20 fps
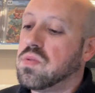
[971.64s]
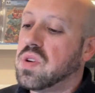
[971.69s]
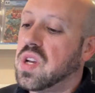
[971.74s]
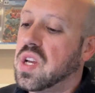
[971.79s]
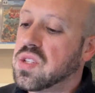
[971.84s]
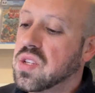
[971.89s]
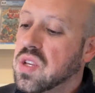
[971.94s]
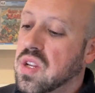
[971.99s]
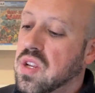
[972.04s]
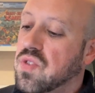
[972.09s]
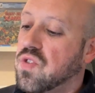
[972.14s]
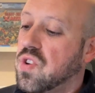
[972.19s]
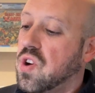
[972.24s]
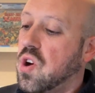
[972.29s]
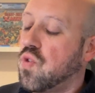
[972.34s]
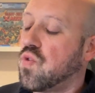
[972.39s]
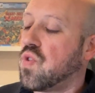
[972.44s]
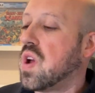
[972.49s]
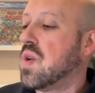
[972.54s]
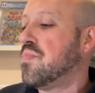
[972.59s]
it's going to
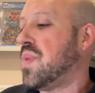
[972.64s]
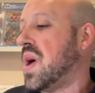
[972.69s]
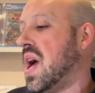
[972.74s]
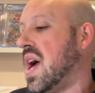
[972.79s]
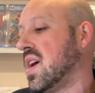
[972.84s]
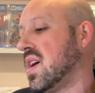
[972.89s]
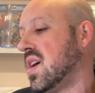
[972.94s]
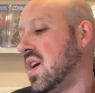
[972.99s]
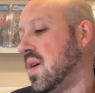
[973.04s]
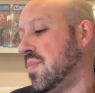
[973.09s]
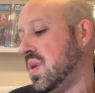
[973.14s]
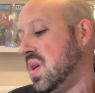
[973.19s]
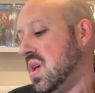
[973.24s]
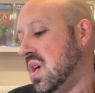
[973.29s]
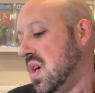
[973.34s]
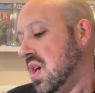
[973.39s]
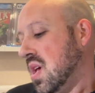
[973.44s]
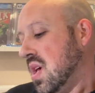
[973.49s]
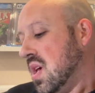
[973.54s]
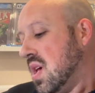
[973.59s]
go right back up.
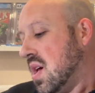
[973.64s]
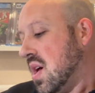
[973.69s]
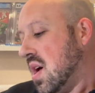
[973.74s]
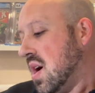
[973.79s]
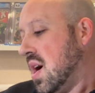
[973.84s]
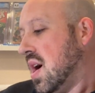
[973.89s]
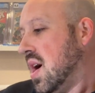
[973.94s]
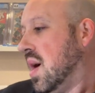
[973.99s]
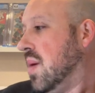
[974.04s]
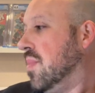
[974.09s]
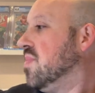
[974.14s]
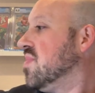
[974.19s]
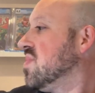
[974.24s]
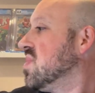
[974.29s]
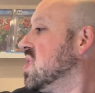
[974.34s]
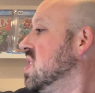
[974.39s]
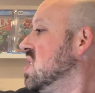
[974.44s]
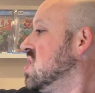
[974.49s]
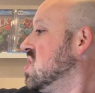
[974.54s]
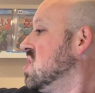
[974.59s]

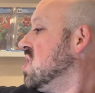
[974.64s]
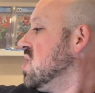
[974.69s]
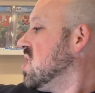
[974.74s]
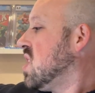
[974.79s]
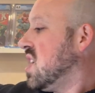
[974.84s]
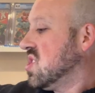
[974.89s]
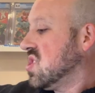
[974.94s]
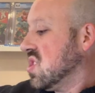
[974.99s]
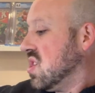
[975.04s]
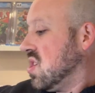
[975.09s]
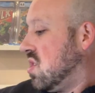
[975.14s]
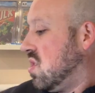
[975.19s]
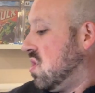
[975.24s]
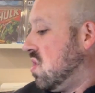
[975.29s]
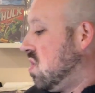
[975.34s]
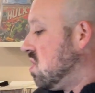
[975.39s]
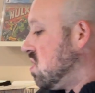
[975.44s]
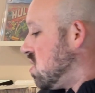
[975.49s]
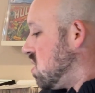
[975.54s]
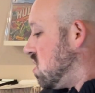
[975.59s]
This is a nice
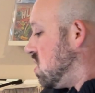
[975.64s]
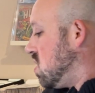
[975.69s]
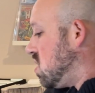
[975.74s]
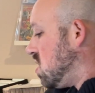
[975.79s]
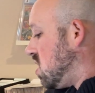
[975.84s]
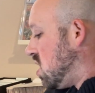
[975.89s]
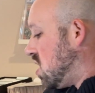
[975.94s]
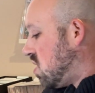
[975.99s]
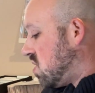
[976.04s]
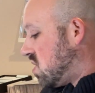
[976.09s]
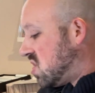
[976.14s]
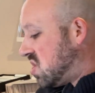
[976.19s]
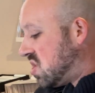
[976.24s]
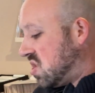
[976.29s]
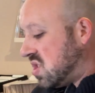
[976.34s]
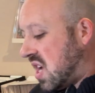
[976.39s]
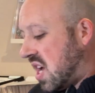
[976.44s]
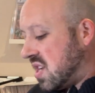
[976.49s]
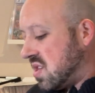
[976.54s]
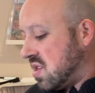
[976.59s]
little, you know, this
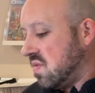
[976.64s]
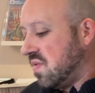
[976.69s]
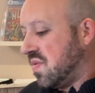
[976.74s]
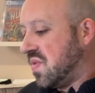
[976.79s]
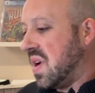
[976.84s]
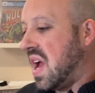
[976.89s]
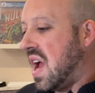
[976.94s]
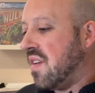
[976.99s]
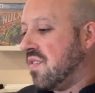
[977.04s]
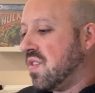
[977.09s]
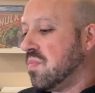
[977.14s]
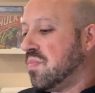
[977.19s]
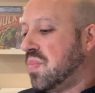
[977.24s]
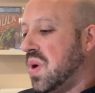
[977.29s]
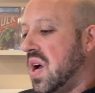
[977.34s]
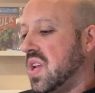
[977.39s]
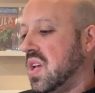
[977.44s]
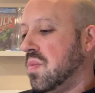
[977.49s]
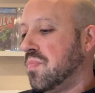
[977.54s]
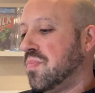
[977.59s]
is not for
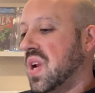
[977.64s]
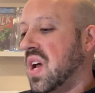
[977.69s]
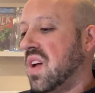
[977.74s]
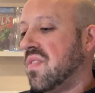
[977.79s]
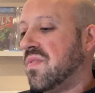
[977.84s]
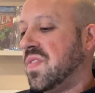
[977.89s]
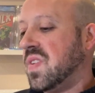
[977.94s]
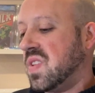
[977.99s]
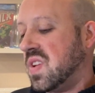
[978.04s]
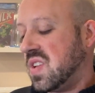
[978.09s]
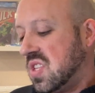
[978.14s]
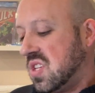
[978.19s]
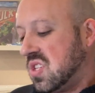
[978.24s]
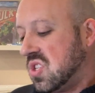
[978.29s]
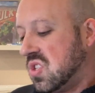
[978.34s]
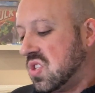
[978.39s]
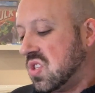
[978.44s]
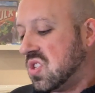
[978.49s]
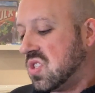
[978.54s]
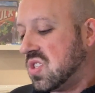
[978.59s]
everybody, but I feel like this
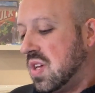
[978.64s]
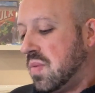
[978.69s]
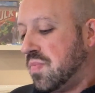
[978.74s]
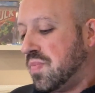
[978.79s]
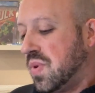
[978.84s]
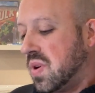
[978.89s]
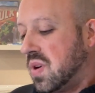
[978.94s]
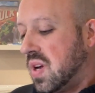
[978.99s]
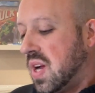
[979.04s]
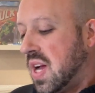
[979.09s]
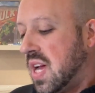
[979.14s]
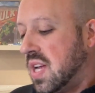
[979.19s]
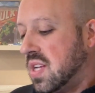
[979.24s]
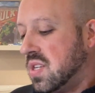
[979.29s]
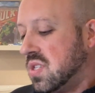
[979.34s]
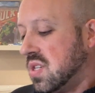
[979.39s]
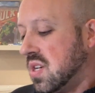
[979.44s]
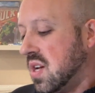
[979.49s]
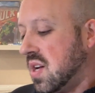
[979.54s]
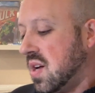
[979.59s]
is a sleeper
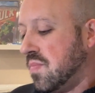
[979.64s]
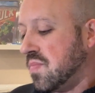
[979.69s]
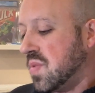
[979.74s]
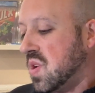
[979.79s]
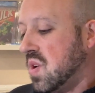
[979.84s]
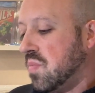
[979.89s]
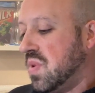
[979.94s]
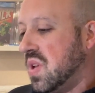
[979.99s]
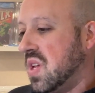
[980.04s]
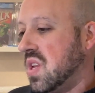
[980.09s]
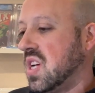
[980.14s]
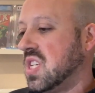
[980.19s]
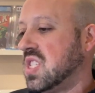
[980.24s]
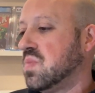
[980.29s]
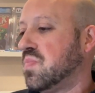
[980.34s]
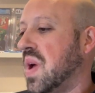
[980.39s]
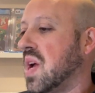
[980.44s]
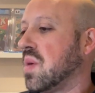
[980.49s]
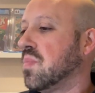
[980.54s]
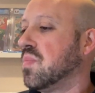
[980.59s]
and could be a nice
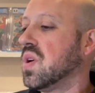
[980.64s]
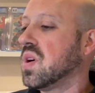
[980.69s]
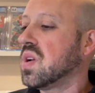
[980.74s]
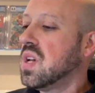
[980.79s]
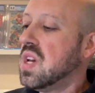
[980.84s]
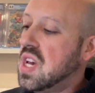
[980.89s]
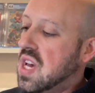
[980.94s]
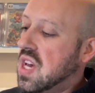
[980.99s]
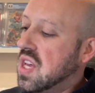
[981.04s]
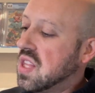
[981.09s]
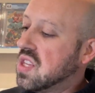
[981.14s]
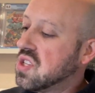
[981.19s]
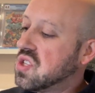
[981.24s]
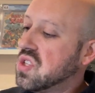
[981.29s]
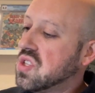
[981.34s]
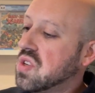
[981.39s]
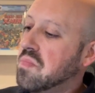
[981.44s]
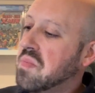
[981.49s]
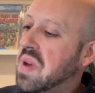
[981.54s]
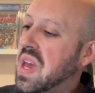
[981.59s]
spec book. This
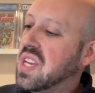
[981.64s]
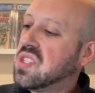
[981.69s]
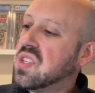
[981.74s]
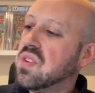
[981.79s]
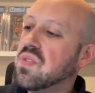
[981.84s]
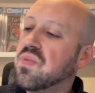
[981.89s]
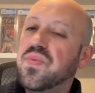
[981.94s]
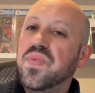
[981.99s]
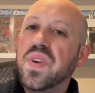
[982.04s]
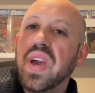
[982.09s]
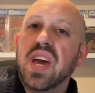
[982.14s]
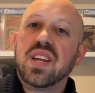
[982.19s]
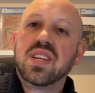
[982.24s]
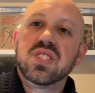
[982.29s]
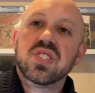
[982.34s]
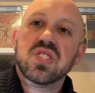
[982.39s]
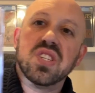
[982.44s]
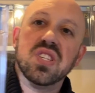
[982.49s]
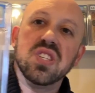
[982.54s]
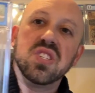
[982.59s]
is Amazing
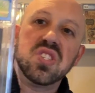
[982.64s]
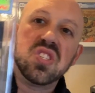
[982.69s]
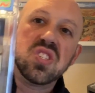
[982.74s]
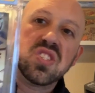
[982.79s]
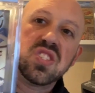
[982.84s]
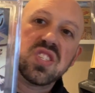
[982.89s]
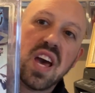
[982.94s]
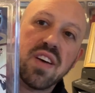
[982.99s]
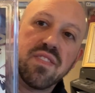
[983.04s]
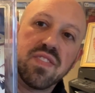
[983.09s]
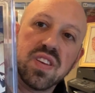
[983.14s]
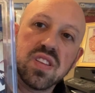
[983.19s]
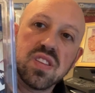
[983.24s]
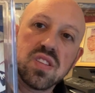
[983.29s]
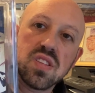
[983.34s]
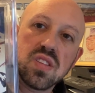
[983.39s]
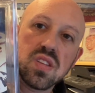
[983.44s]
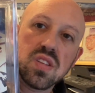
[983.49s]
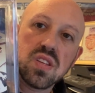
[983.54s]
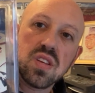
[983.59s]
Fantasy
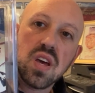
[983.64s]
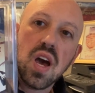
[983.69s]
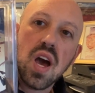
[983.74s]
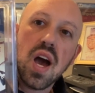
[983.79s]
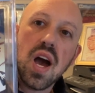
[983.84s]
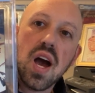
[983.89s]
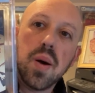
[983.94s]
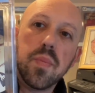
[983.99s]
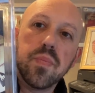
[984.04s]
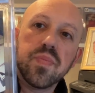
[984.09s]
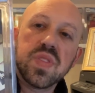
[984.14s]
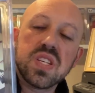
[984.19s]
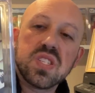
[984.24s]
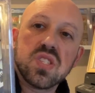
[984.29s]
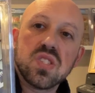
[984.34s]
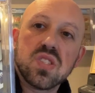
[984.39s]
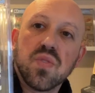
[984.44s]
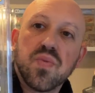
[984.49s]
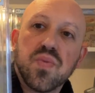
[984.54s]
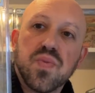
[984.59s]
7. This
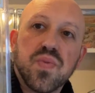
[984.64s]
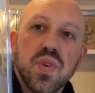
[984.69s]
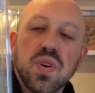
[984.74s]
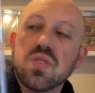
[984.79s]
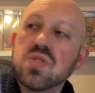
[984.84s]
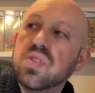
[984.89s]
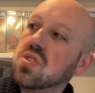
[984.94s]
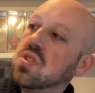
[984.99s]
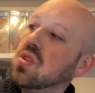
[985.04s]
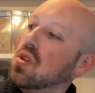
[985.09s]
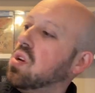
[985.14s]
is the first